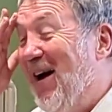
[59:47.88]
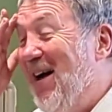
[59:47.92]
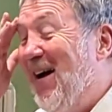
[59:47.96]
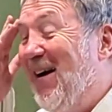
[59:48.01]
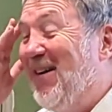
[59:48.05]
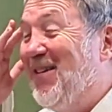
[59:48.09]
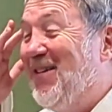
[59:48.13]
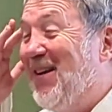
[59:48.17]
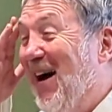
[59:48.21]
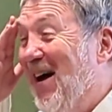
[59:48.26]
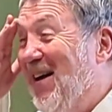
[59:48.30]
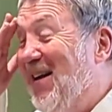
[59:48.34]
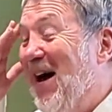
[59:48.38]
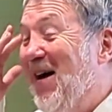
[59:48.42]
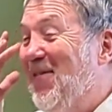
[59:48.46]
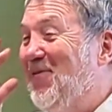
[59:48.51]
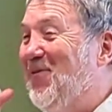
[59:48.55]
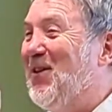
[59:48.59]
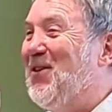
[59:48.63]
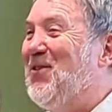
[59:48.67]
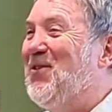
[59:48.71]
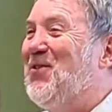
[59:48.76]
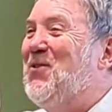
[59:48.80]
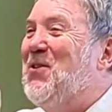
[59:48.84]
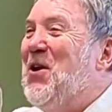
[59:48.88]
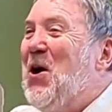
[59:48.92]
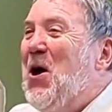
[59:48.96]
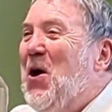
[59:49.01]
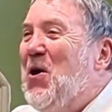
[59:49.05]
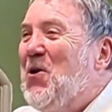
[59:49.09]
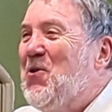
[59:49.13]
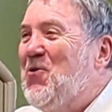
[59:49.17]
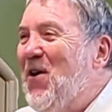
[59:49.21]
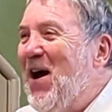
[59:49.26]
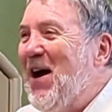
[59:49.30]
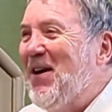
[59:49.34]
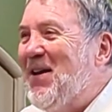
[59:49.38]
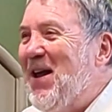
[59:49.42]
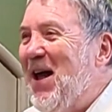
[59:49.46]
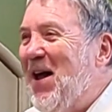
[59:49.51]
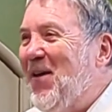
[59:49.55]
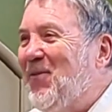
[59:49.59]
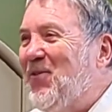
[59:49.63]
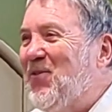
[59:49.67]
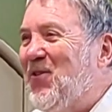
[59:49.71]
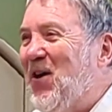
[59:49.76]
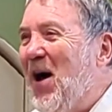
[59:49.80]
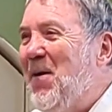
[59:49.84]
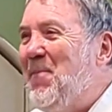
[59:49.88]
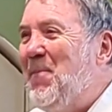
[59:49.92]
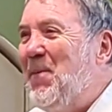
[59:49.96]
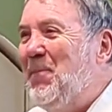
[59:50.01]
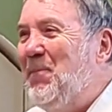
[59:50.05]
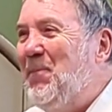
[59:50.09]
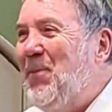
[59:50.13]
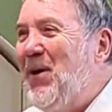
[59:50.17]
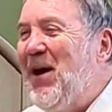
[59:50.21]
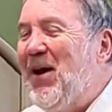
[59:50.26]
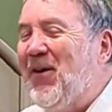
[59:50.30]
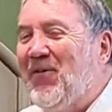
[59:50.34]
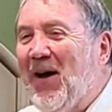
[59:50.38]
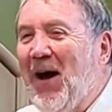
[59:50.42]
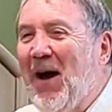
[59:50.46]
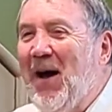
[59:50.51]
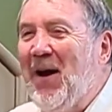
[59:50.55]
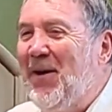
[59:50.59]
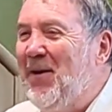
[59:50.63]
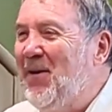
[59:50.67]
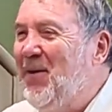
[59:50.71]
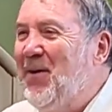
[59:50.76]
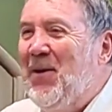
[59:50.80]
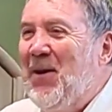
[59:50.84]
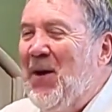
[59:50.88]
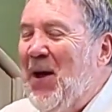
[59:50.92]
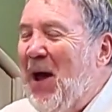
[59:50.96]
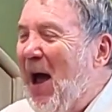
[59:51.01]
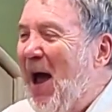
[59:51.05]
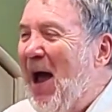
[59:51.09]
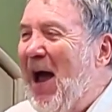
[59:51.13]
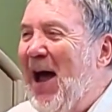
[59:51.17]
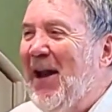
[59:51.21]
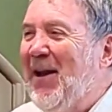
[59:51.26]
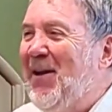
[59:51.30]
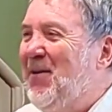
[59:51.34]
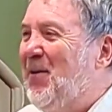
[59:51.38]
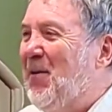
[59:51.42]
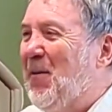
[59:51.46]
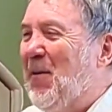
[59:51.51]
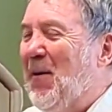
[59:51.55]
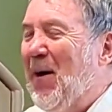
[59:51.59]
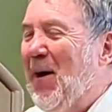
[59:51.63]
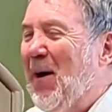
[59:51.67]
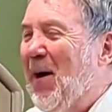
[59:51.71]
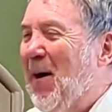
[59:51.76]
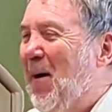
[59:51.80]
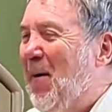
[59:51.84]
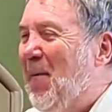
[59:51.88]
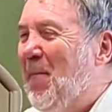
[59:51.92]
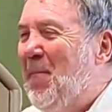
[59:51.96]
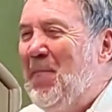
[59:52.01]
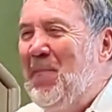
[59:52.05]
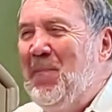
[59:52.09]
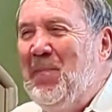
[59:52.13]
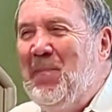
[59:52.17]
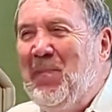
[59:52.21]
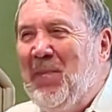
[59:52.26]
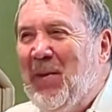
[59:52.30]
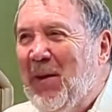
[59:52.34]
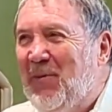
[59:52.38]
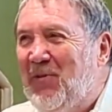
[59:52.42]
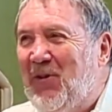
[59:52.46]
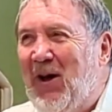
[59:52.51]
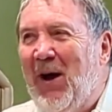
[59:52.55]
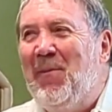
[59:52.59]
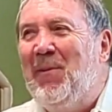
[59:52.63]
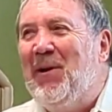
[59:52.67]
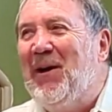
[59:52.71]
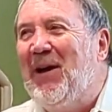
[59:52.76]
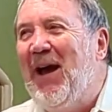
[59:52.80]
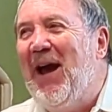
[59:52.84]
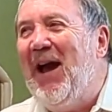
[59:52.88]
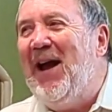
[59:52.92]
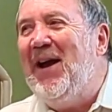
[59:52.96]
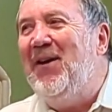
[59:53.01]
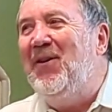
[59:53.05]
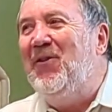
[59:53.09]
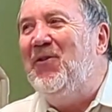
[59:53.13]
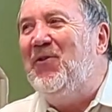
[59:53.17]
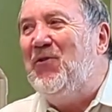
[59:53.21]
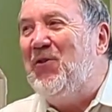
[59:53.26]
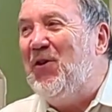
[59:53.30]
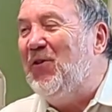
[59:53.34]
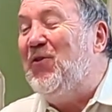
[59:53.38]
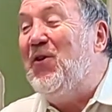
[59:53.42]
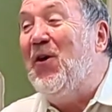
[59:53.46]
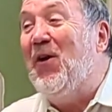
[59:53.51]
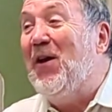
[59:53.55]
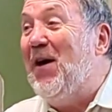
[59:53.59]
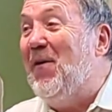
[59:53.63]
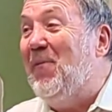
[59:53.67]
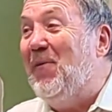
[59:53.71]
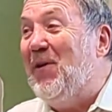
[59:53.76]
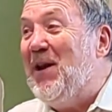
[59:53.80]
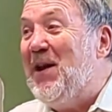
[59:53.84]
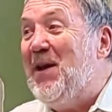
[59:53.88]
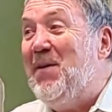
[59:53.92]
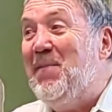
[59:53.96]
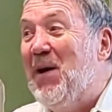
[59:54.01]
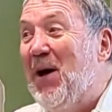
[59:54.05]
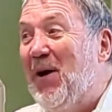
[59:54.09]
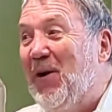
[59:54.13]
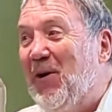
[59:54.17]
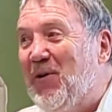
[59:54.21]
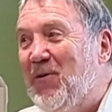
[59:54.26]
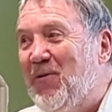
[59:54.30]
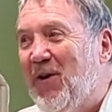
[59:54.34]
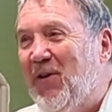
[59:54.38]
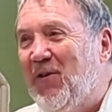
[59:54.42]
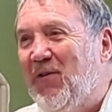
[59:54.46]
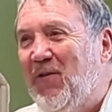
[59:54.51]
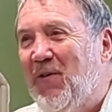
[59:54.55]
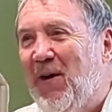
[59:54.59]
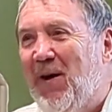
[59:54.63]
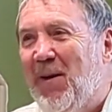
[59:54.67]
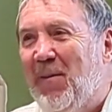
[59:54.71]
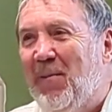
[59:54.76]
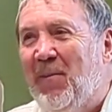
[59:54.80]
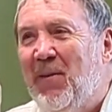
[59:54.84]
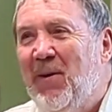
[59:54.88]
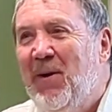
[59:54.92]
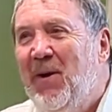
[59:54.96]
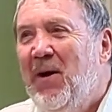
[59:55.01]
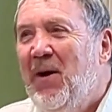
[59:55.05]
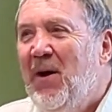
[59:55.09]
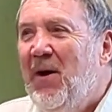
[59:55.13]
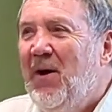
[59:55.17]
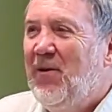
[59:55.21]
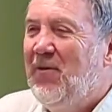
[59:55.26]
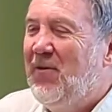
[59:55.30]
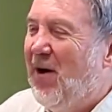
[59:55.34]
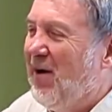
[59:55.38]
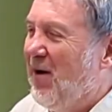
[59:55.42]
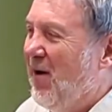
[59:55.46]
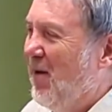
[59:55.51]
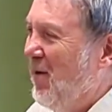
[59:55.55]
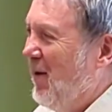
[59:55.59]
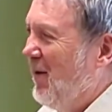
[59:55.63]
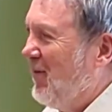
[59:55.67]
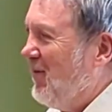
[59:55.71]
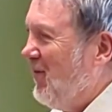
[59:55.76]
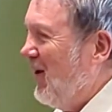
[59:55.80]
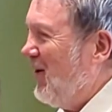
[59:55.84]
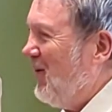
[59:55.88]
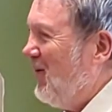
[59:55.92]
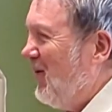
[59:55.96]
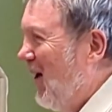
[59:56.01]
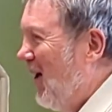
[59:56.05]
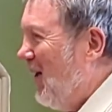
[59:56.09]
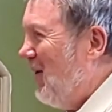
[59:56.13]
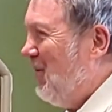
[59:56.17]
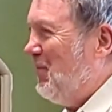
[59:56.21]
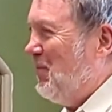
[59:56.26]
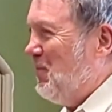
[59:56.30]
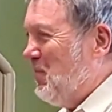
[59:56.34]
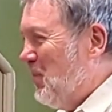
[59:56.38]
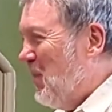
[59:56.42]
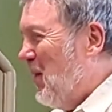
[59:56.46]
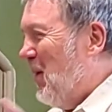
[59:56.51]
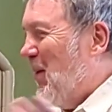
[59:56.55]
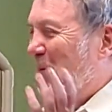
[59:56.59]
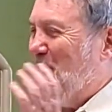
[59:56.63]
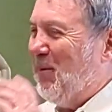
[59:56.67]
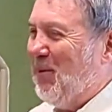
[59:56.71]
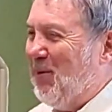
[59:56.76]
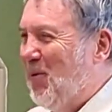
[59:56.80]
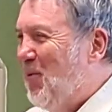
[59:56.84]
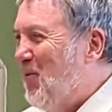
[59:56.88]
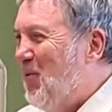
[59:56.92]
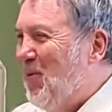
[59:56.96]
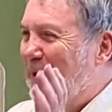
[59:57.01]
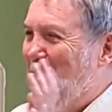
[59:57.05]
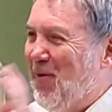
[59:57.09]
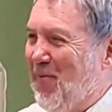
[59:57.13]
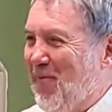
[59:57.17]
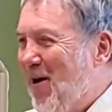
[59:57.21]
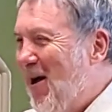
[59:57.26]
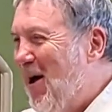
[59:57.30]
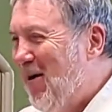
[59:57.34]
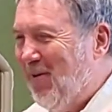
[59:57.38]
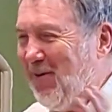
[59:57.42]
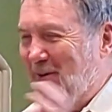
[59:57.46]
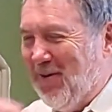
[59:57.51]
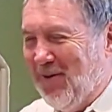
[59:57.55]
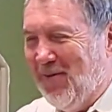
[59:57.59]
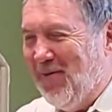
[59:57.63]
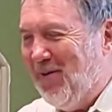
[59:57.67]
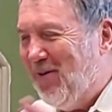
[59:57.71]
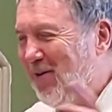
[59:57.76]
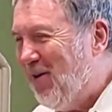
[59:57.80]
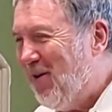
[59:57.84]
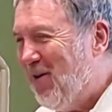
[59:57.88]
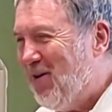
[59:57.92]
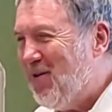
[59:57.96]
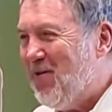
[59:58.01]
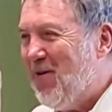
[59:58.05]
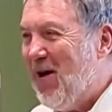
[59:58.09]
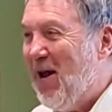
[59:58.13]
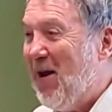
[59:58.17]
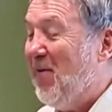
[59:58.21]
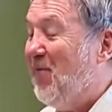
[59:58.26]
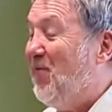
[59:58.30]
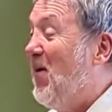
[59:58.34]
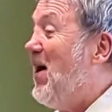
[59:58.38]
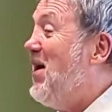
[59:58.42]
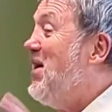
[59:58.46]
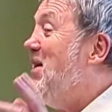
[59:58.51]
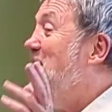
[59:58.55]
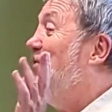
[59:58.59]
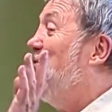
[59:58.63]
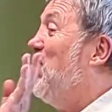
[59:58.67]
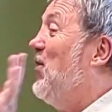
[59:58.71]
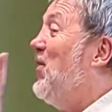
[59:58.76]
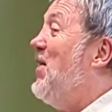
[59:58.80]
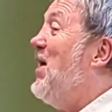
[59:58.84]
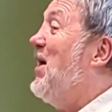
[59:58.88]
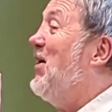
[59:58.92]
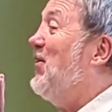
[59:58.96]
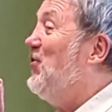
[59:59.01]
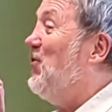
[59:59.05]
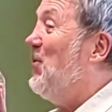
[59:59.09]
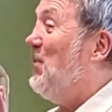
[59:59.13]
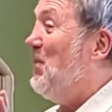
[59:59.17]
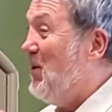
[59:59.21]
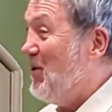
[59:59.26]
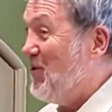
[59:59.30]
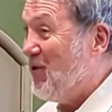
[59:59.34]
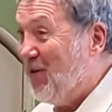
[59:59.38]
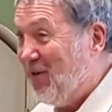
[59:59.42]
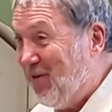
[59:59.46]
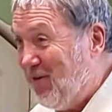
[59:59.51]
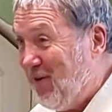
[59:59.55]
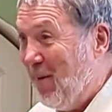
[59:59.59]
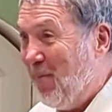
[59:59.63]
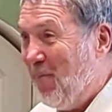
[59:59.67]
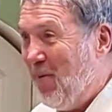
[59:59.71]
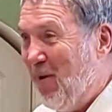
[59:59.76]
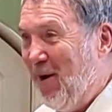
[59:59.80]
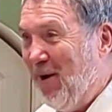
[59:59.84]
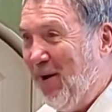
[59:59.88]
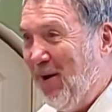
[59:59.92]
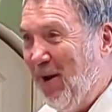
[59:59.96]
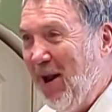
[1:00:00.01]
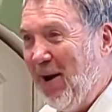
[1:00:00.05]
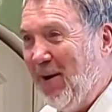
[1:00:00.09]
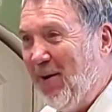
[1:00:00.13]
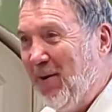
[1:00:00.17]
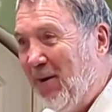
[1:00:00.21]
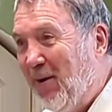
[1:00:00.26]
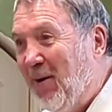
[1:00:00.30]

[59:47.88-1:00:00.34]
I, I, have to track down Simon Peers. and, and um, Simon Keynes does not have an email address for him. So I go, let's see, so I Google now, research around. I find he's got an exhibition somewhere in London.